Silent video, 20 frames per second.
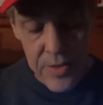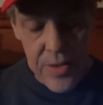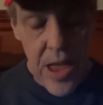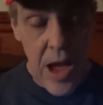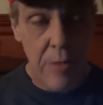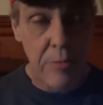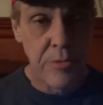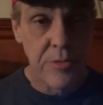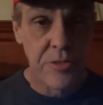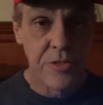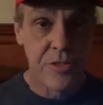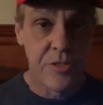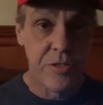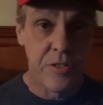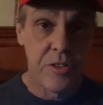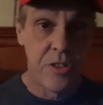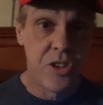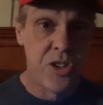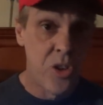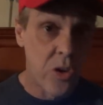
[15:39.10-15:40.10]
that was
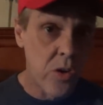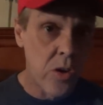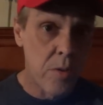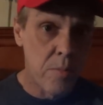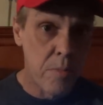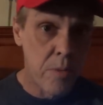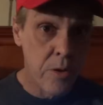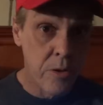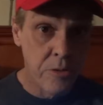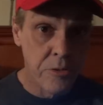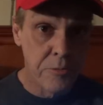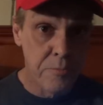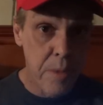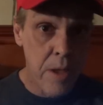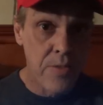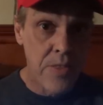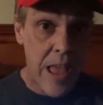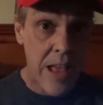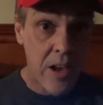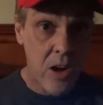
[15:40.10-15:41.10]
Durham who's
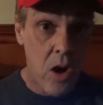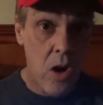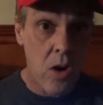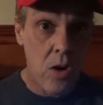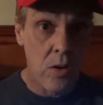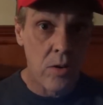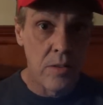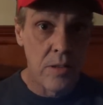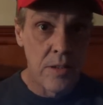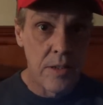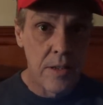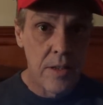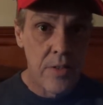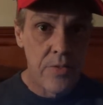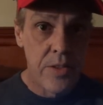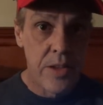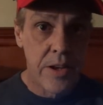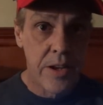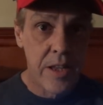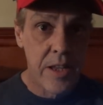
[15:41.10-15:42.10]
made that call,
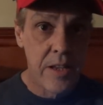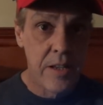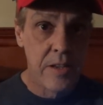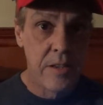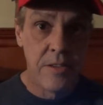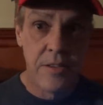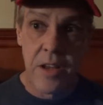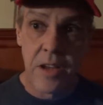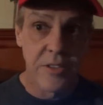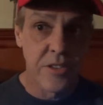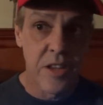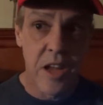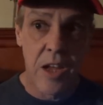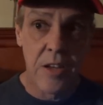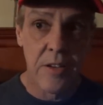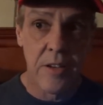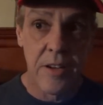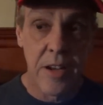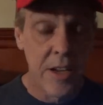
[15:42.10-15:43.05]
that he does not.